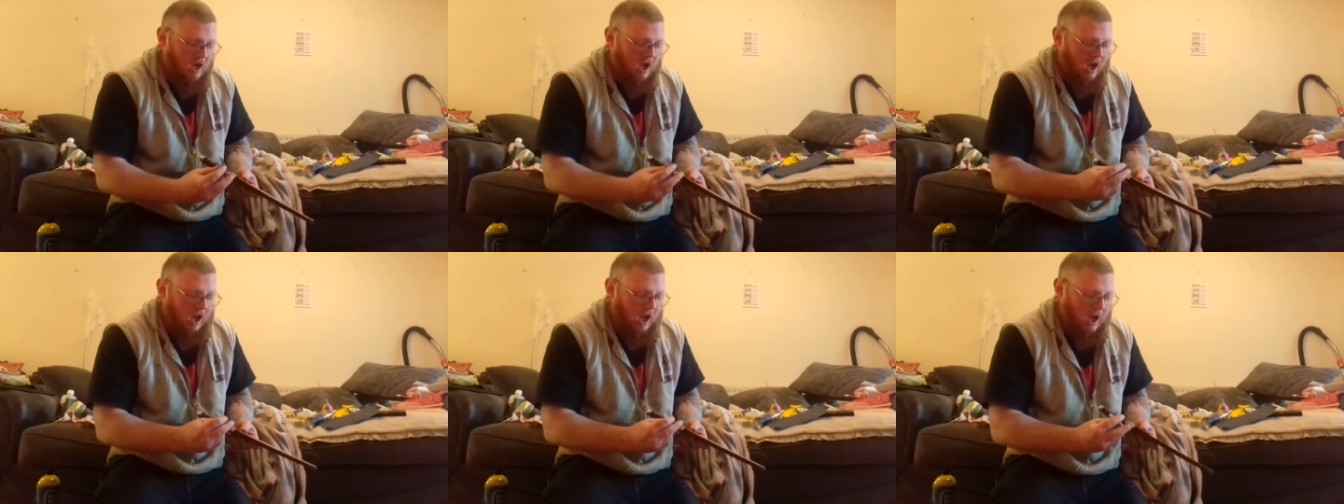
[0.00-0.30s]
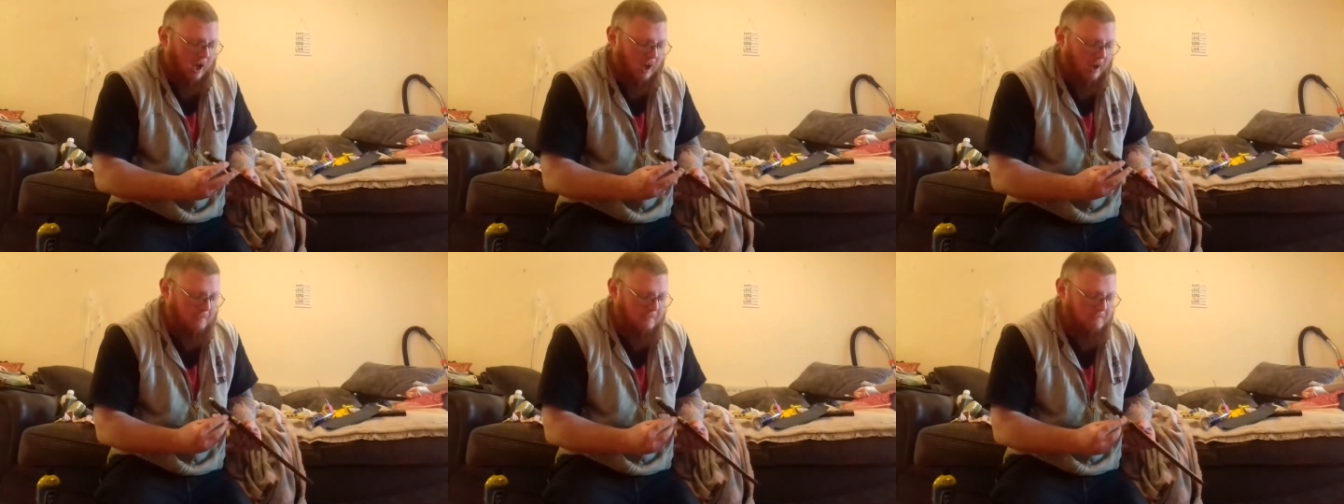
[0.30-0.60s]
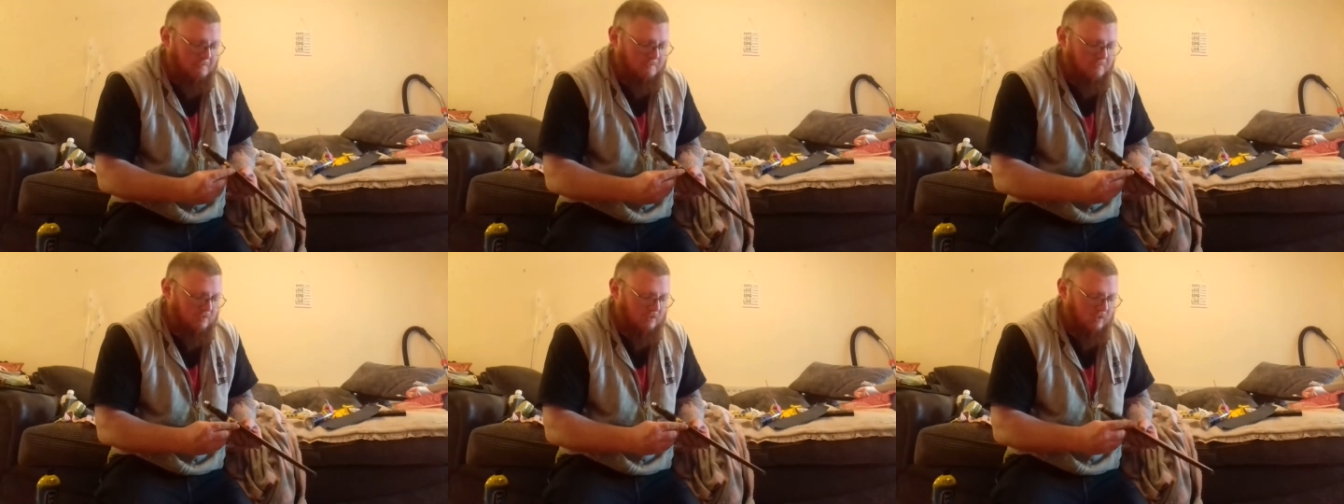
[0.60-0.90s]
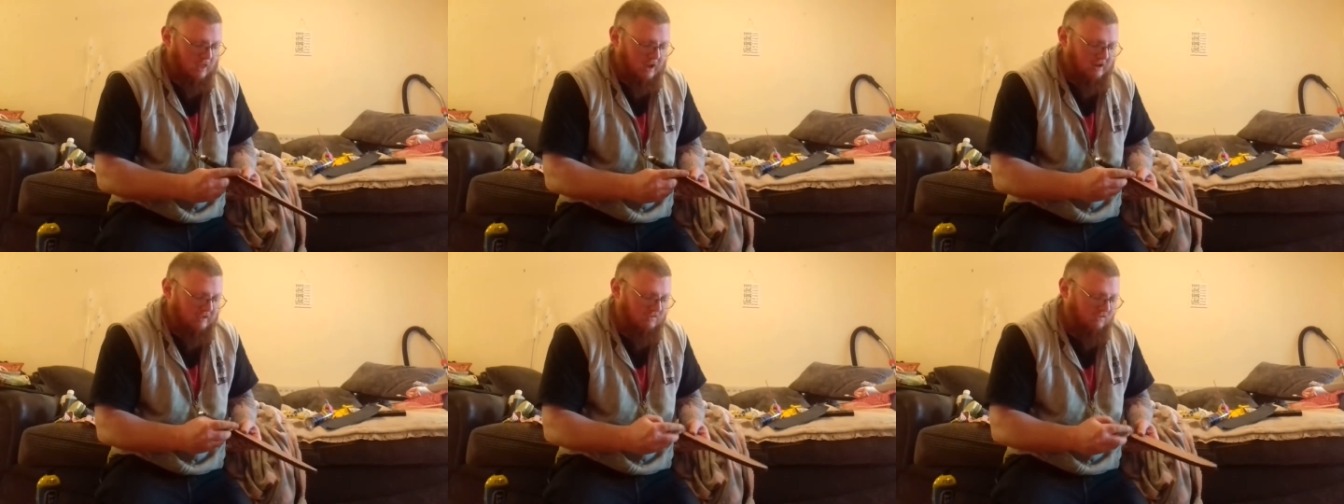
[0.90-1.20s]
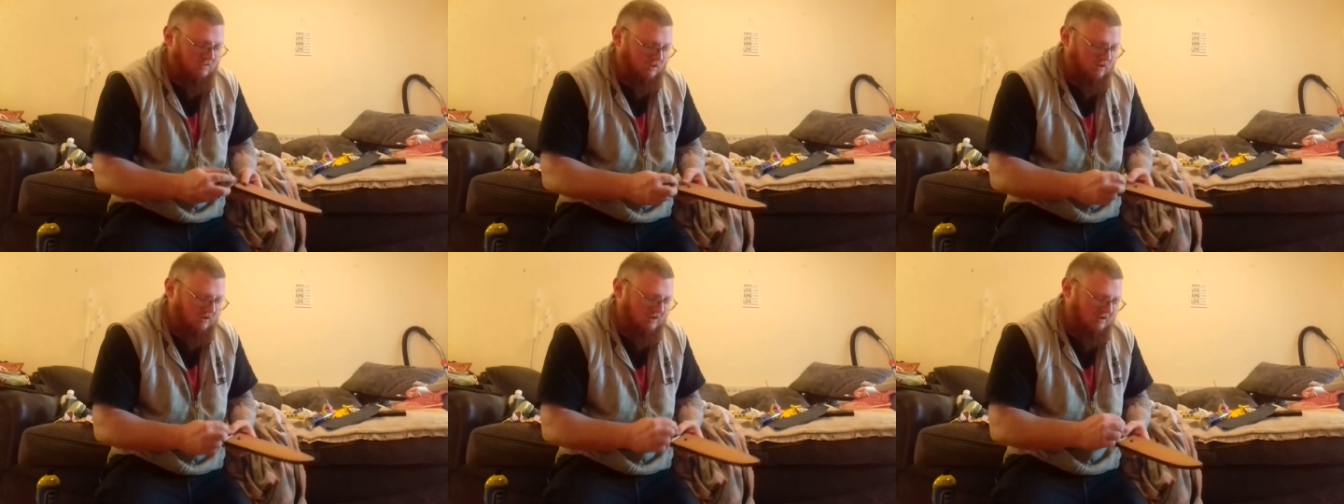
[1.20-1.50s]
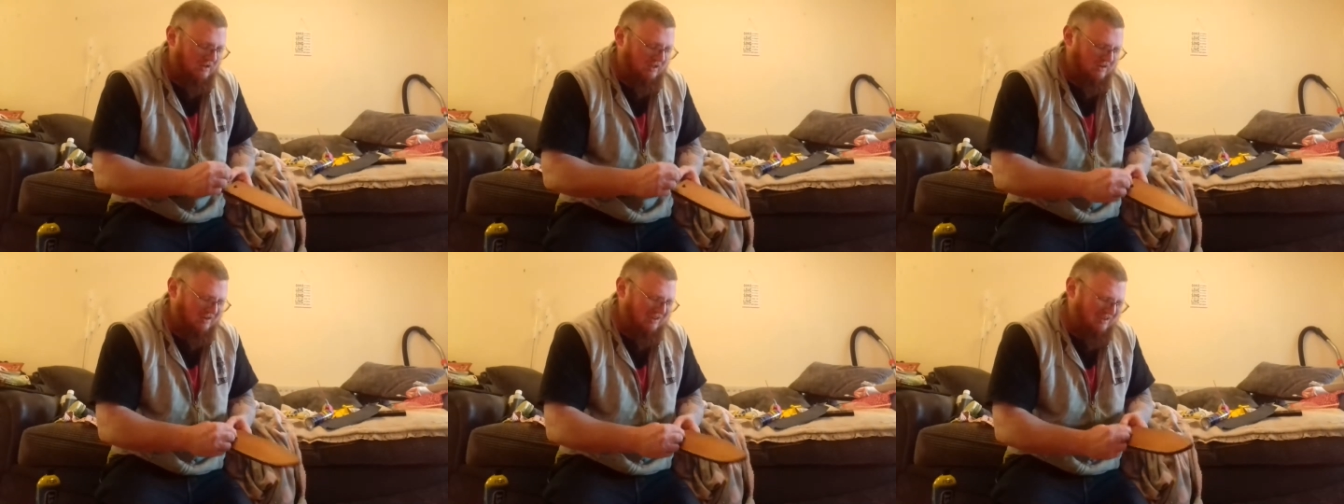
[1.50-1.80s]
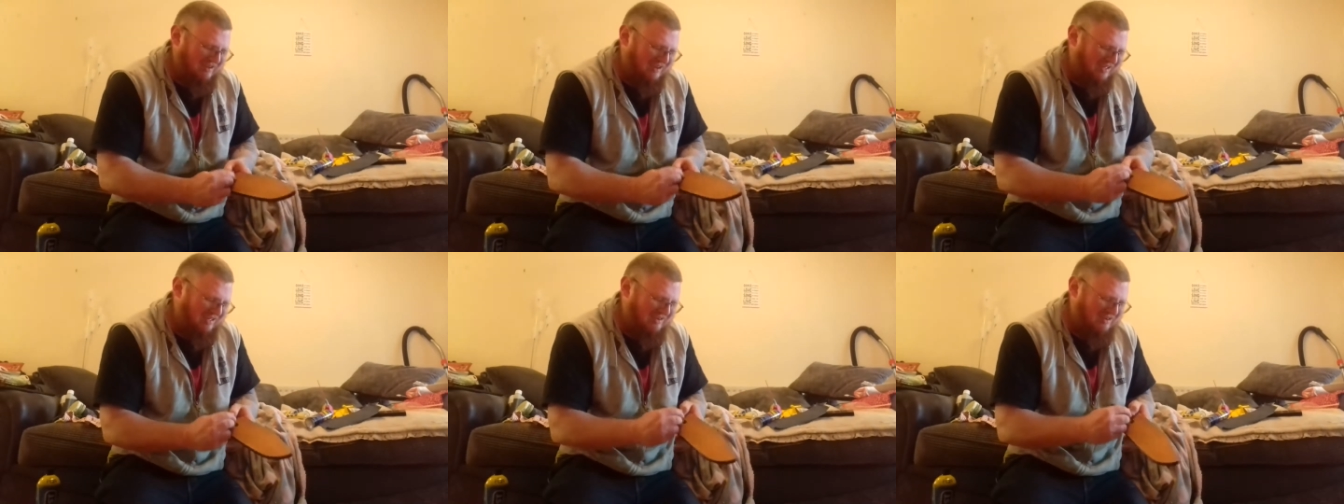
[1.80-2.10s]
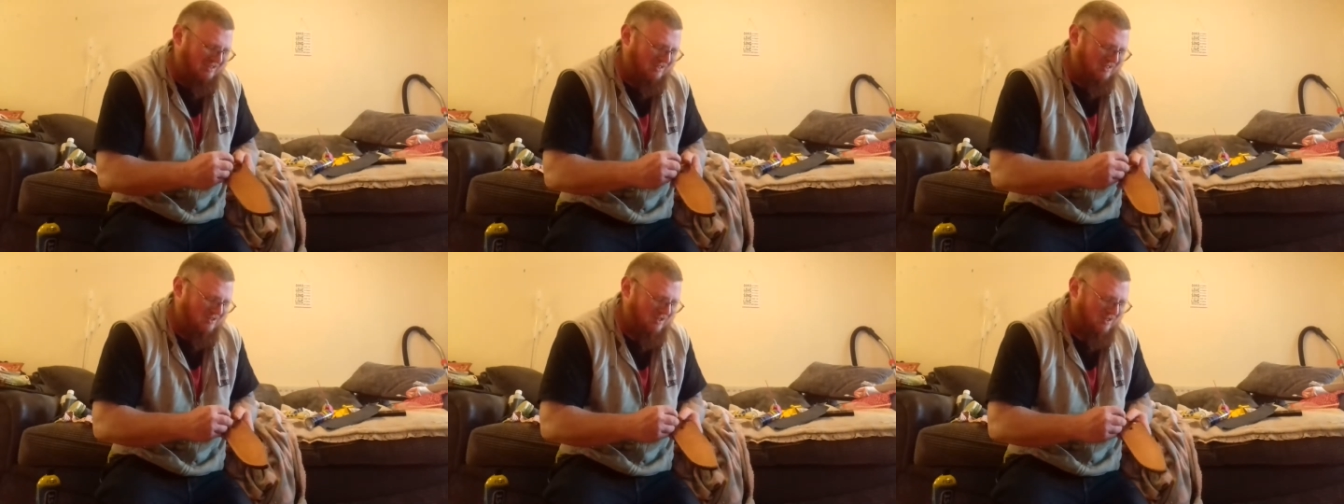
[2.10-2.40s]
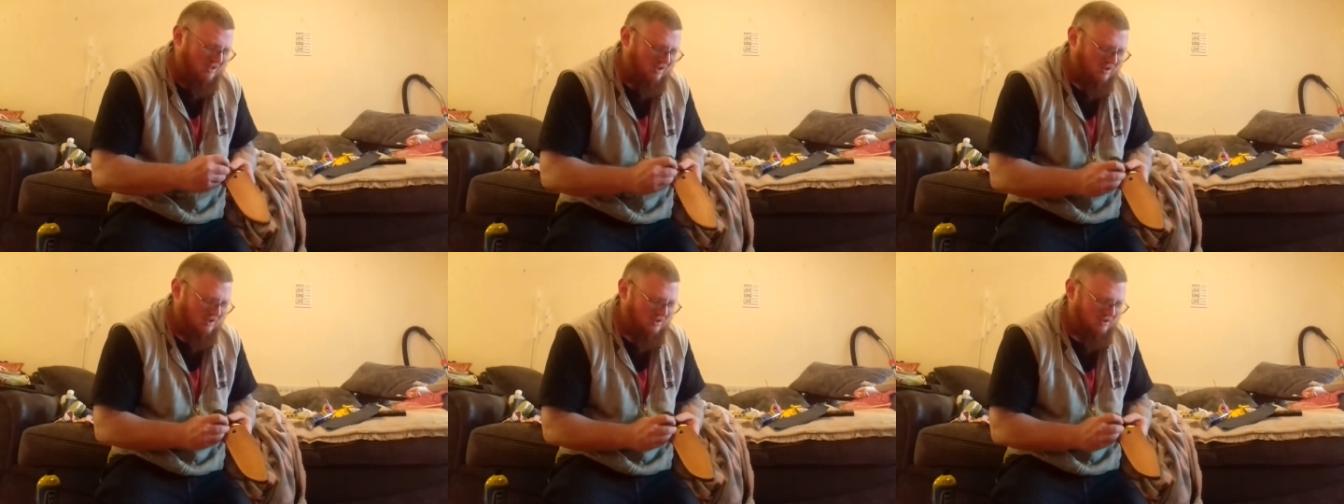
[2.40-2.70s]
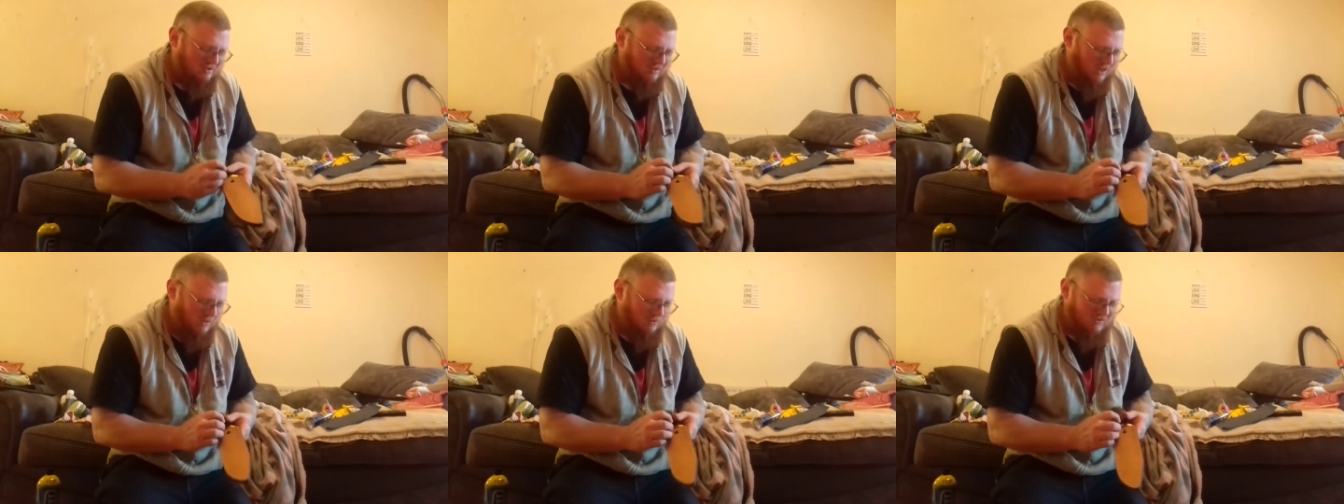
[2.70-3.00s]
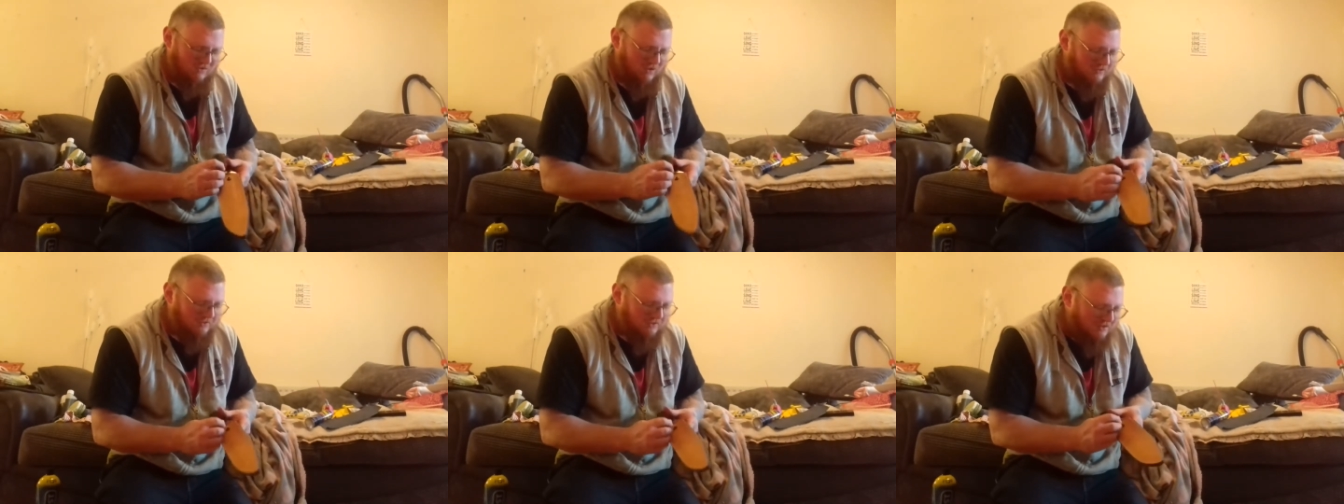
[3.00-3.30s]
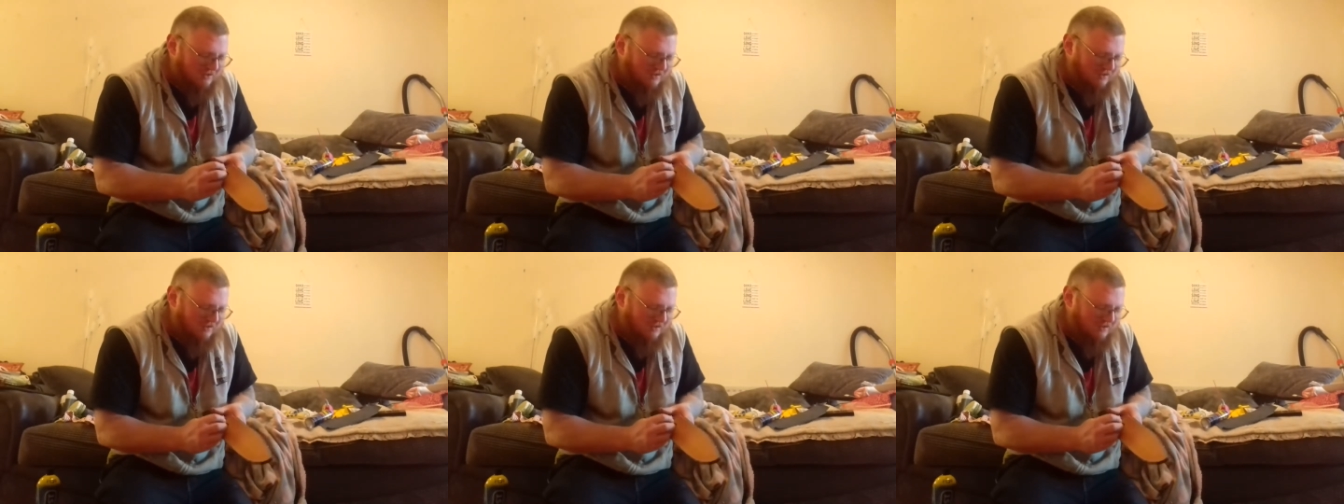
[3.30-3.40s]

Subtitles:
and it's done in a no, it's not done in